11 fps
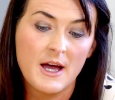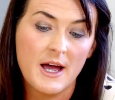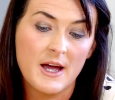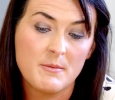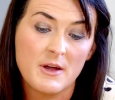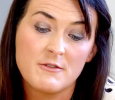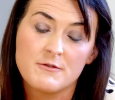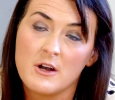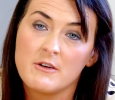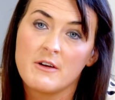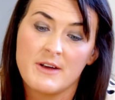And
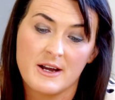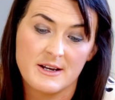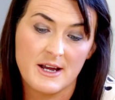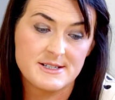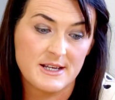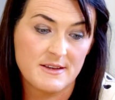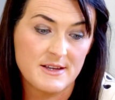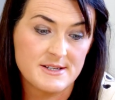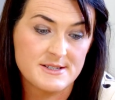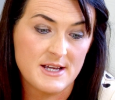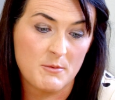following recognising
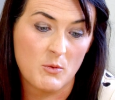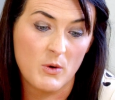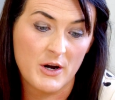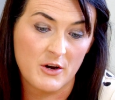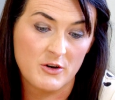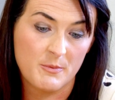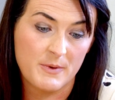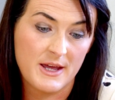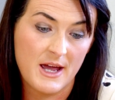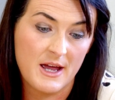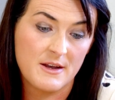this, a working group
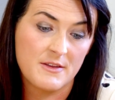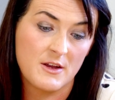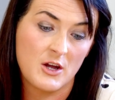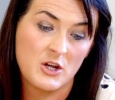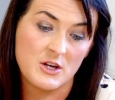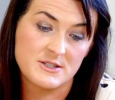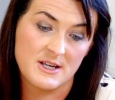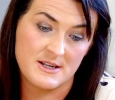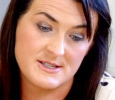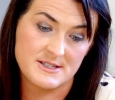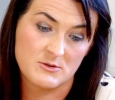again, the Acute
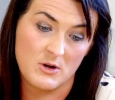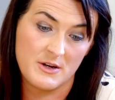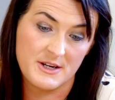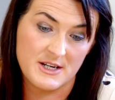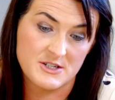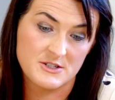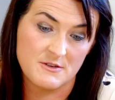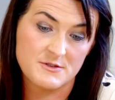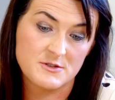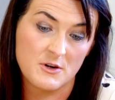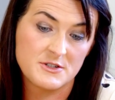Dialysis Quality
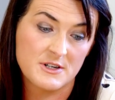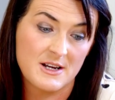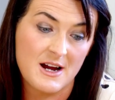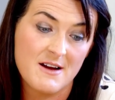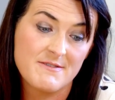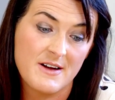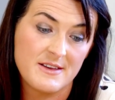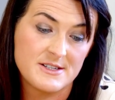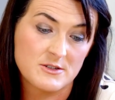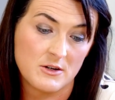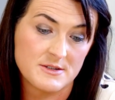Initiative, sought to clarify
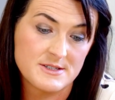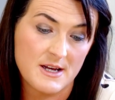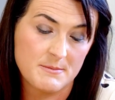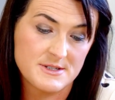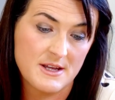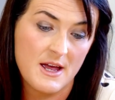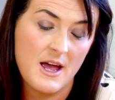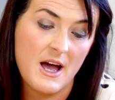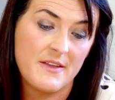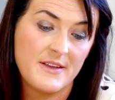these concepts, and